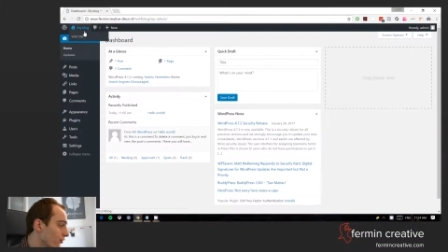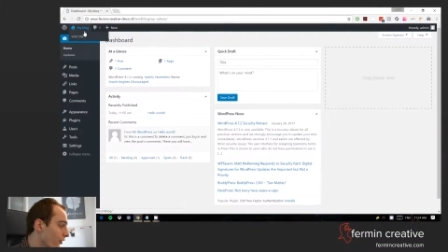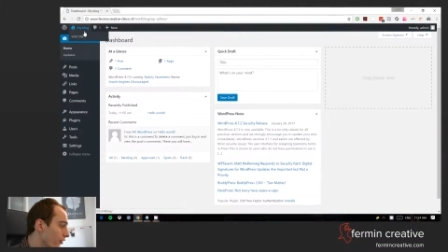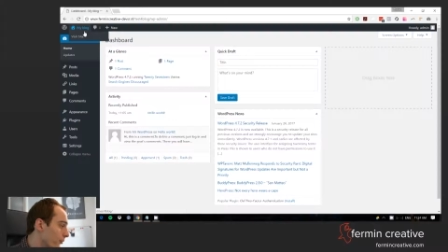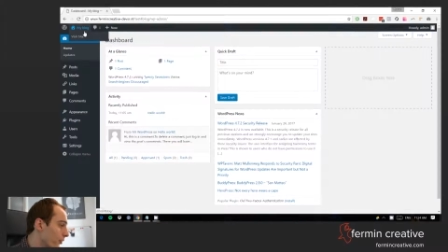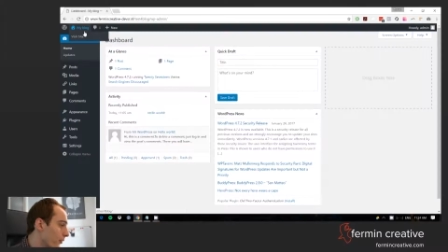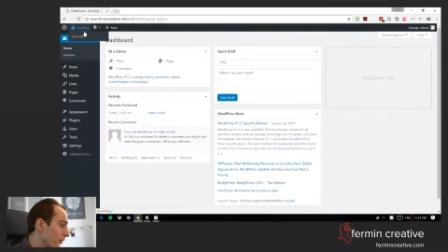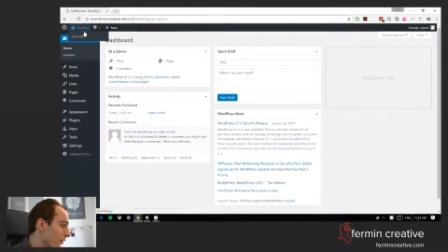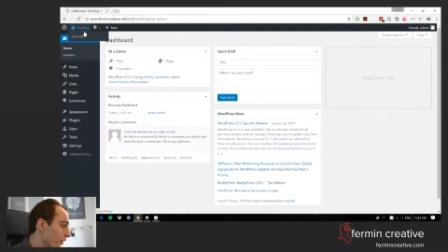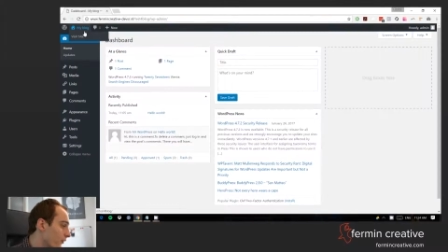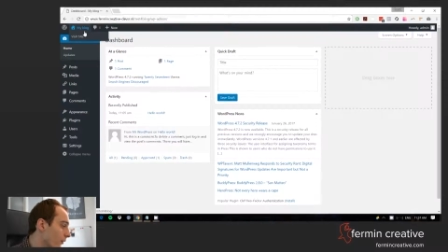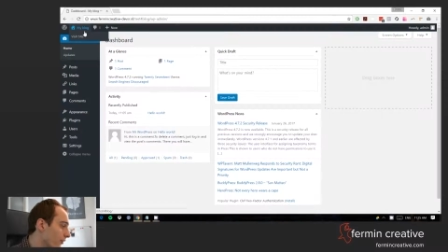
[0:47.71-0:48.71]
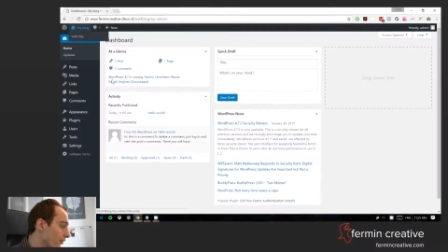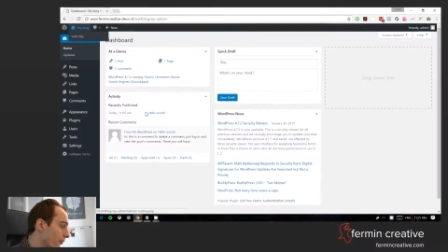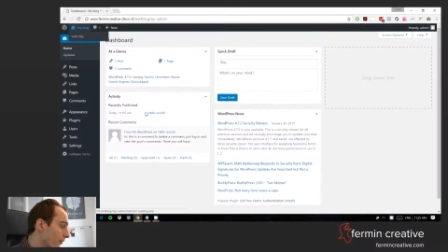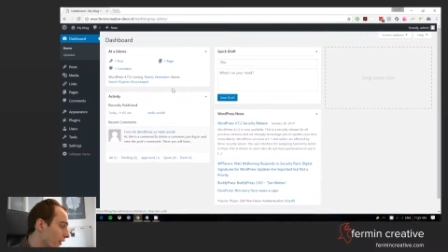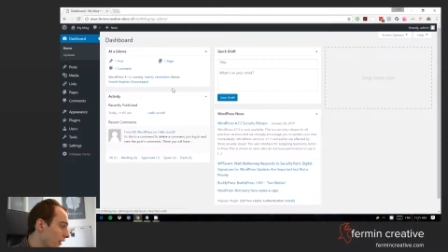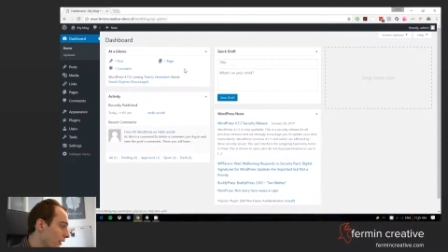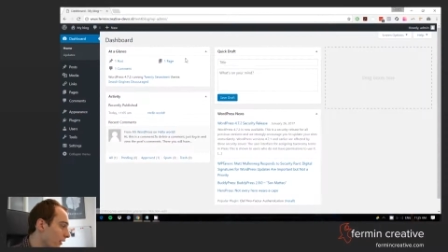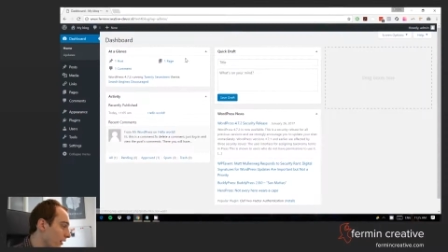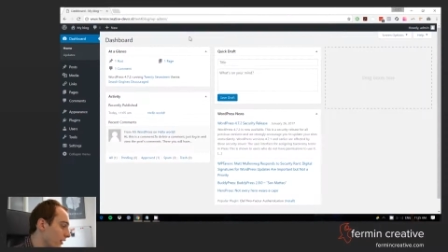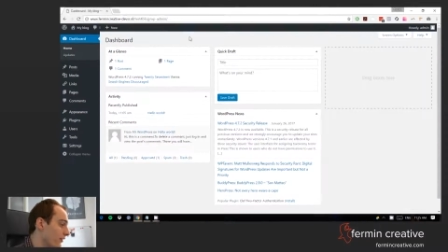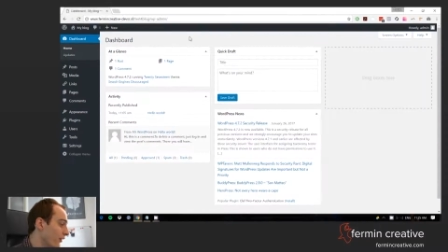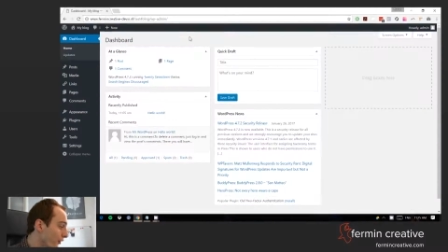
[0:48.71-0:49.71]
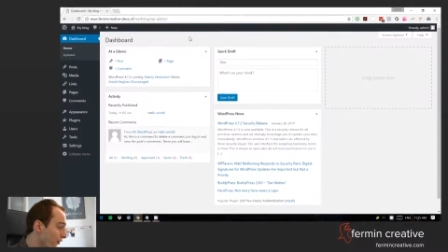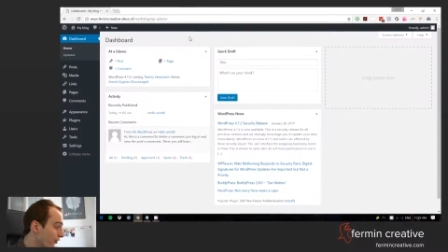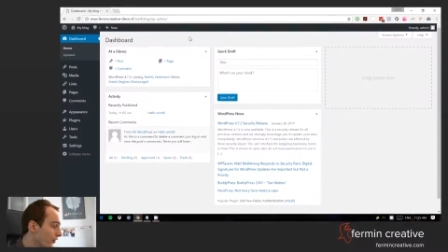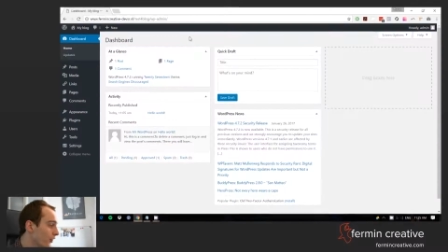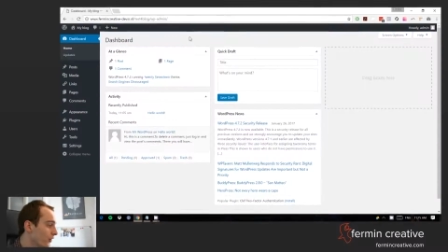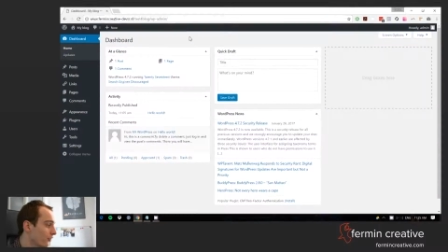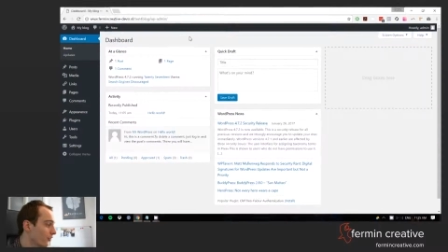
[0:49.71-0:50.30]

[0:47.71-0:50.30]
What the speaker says: So you're probably greeted with something like this.